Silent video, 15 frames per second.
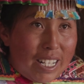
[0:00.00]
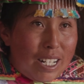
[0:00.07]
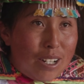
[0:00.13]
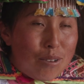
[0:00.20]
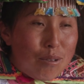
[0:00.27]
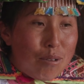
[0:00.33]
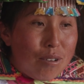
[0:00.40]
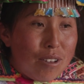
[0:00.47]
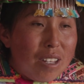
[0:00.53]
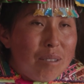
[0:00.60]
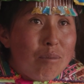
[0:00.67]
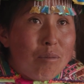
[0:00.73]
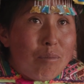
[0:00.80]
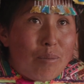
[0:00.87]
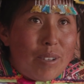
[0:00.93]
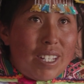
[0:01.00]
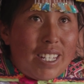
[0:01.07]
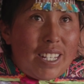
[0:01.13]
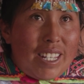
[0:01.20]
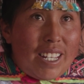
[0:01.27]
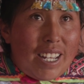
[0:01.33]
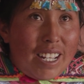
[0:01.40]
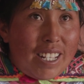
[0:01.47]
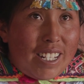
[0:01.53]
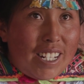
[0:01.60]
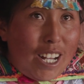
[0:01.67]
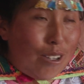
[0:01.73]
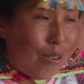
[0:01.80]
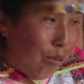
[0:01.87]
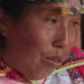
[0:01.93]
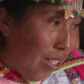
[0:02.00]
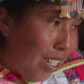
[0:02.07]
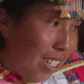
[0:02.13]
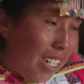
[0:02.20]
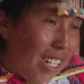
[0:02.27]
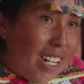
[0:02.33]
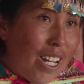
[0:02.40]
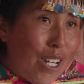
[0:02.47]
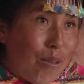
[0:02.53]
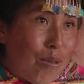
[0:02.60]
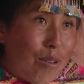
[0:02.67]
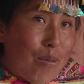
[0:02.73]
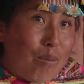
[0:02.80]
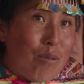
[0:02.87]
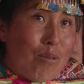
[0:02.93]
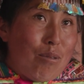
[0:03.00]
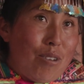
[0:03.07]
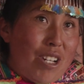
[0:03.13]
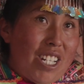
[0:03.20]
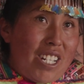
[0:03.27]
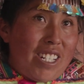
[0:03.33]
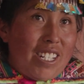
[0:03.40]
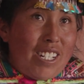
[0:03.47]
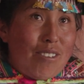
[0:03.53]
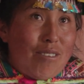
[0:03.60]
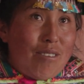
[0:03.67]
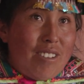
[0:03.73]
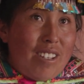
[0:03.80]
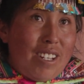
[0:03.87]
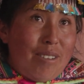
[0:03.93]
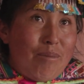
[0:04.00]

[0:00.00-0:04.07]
I really love my new home. I'm so grateful to ADRA.